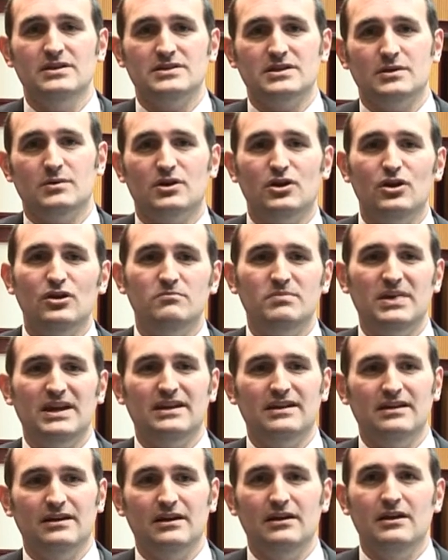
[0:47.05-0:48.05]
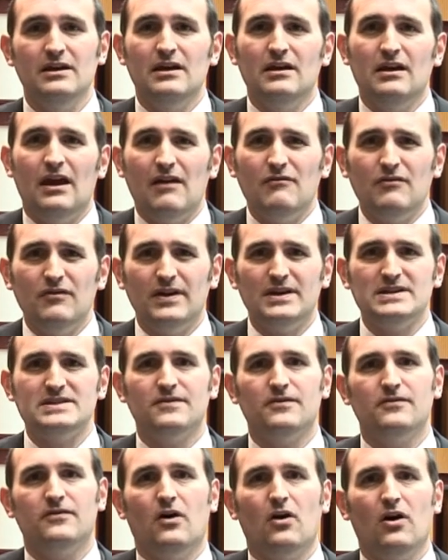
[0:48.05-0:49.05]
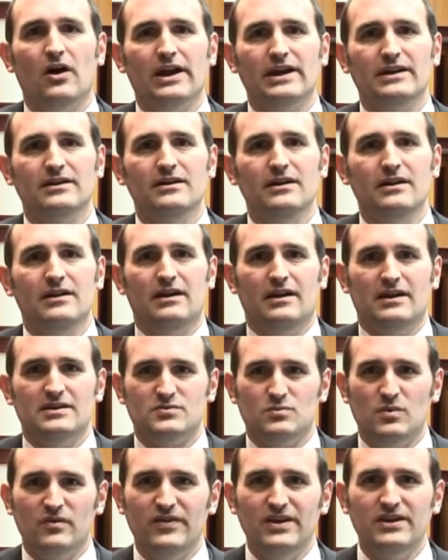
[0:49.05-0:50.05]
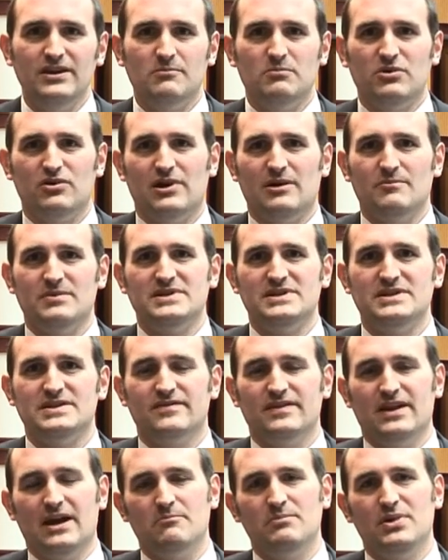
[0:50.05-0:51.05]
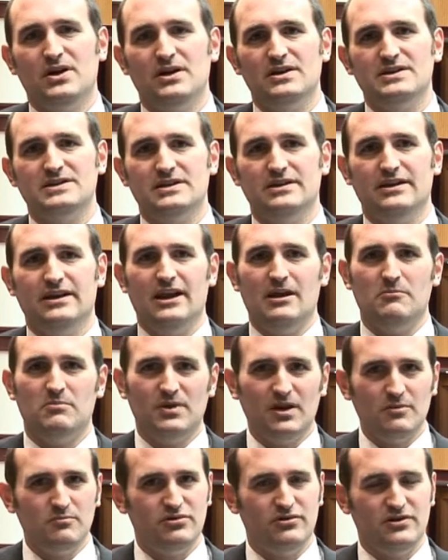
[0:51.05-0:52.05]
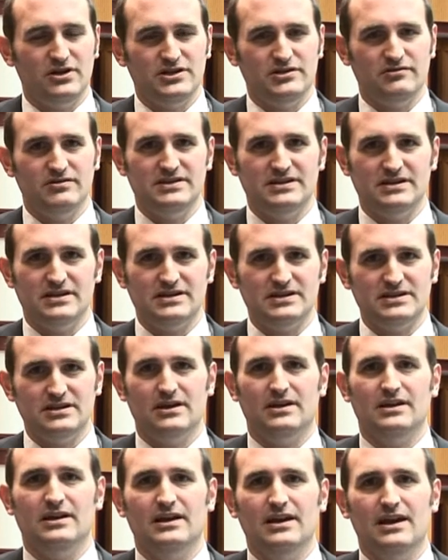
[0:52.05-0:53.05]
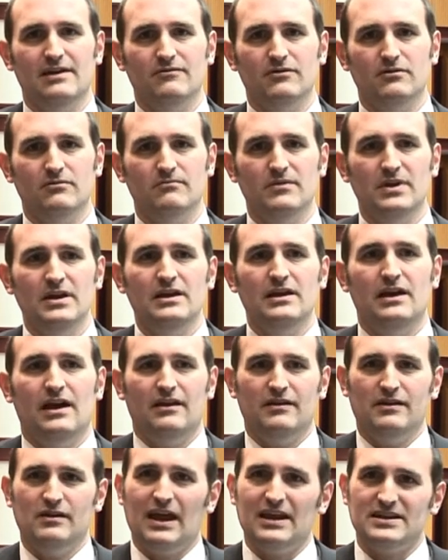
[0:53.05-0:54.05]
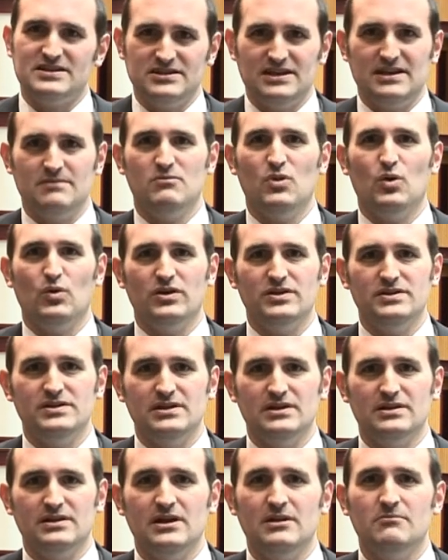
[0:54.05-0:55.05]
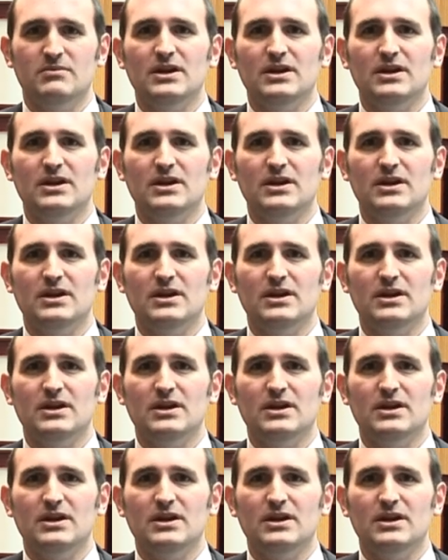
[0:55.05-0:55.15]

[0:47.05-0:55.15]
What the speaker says: So it could be that everything is fine, it's within the parameters for that person, that their blood pressure is at a certain level, and that's then monitored.